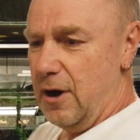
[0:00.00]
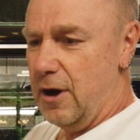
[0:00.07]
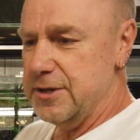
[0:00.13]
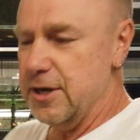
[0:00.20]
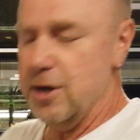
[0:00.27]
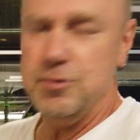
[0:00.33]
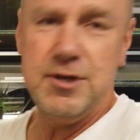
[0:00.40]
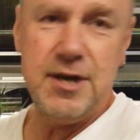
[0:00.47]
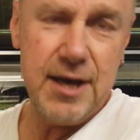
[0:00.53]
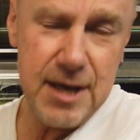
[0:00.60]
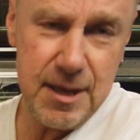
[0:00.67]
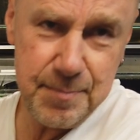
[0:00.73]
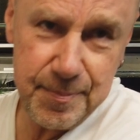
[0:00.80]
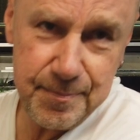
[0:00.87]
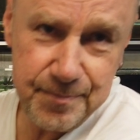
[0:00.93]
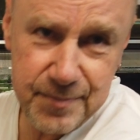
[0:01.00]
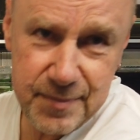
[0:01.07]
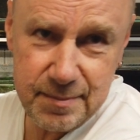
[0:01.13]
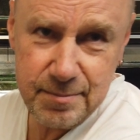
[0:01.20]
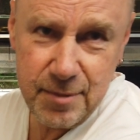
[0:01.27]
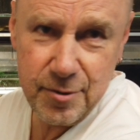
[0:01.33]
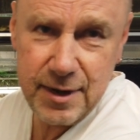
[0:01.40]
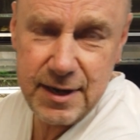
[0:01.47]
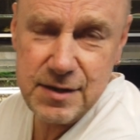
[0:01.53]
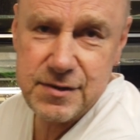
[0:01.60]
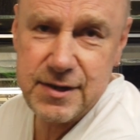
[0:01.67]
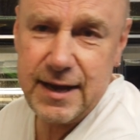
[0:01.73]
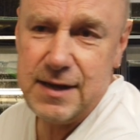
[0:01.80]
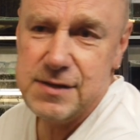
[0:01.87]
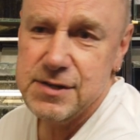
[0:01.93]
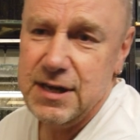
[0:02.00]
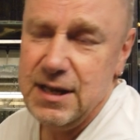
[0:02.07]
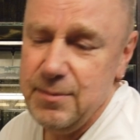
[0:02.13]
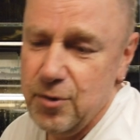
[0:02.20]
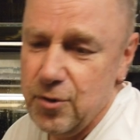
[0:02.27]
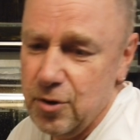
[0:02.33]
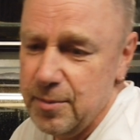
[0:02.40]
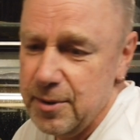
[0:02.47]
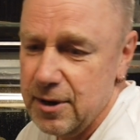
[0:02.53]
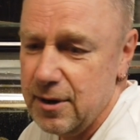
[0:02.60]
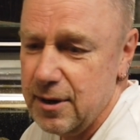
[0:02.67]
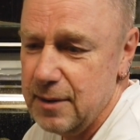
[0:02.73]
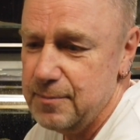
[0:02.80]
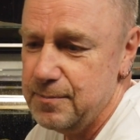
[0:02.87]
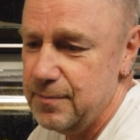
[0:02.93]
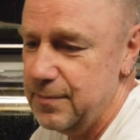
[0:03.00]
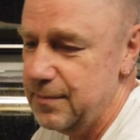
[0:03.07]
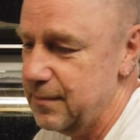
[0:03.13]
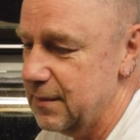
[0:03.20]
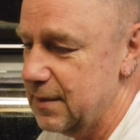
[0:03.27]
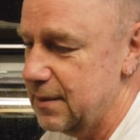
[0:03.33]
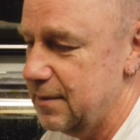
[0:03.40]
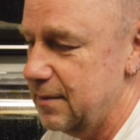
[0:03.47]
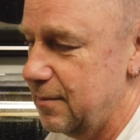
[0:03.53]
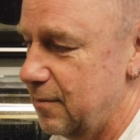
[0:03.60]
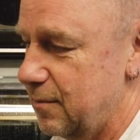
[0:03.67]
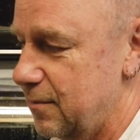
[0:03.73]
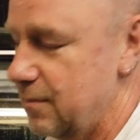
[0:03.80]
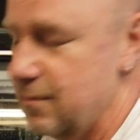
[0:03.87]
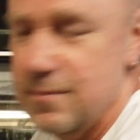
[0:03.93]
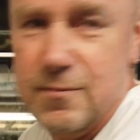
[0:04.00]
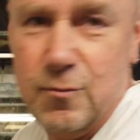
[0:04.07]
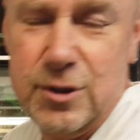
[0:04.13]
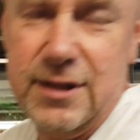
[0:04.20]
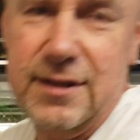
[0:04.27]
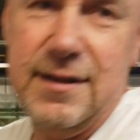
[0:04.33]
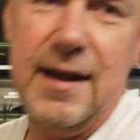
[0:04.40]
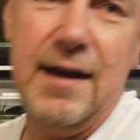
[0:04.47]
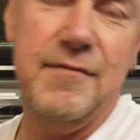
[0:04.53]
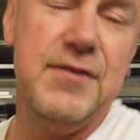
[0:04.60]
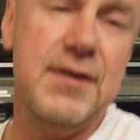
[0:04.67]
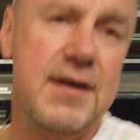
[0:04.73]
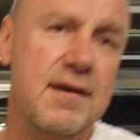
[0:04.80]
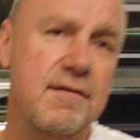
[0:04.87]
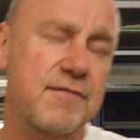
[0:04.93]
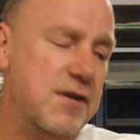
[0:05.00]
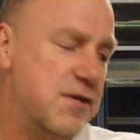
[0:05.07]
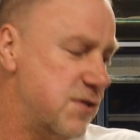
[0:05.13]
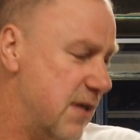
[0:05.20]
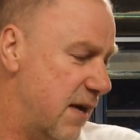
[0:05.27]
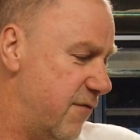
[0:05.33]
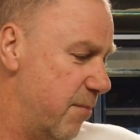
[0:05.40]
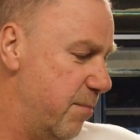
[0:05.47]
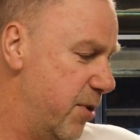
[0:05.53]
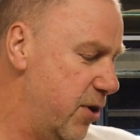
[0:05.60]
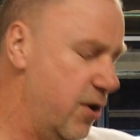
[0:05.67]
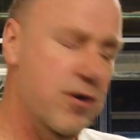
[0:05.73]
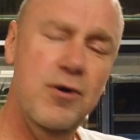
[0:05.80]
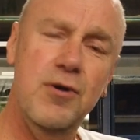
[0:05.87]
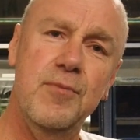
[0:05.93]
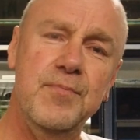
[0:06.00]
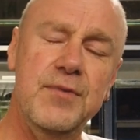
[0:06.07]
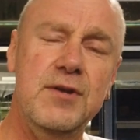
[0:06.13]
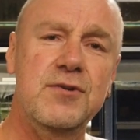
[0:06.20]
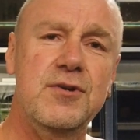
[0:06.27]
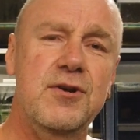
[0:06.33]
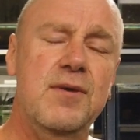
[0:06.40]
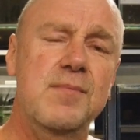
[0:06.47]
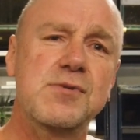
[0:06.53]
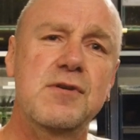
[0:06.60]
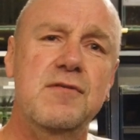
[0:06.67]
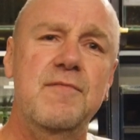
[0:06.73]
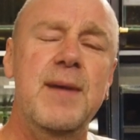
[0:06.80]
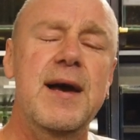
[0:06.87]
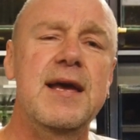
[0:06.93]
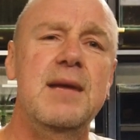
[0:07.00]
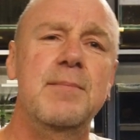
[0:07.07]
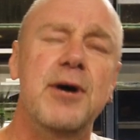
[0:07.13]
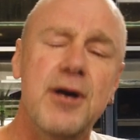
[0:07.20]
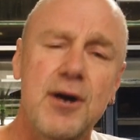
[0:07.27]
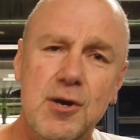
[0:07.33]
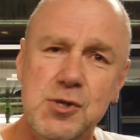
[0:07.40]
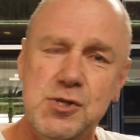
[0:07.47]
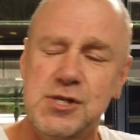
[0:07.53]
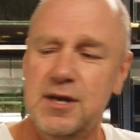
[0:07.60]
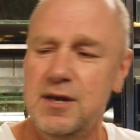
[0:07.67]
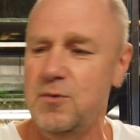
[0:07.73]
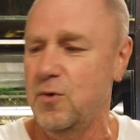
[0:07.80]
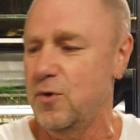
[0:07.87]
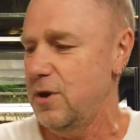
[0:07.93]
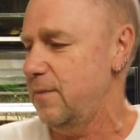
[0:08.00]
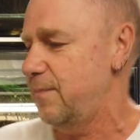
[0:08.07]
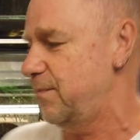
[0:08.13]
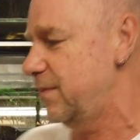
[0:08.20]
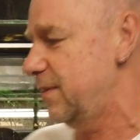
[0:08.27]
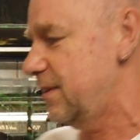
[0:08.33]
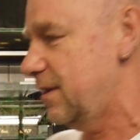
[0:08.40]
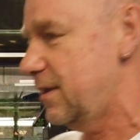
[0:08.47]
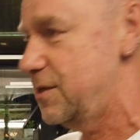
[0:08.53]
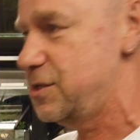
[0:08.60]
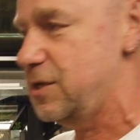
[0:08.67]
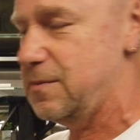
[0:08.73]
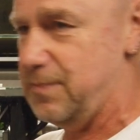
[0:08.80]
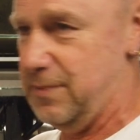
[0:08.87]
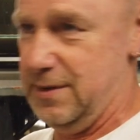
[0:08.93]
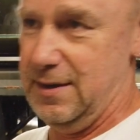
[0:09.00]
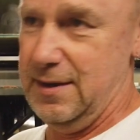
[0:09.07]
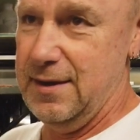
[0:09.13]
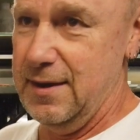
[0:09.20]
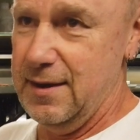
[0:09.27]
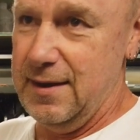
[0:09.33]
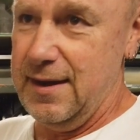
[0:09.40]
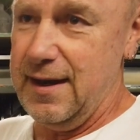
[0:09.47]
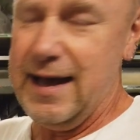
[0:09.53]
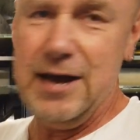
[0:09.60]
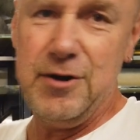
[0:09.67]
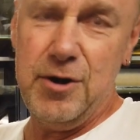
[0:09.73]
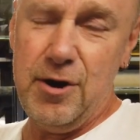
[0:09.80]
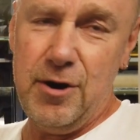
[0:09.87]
I don't keep marine tanks anymore, but I would love to give this stuff a whirl in terms of making my own seawater. It's $8 or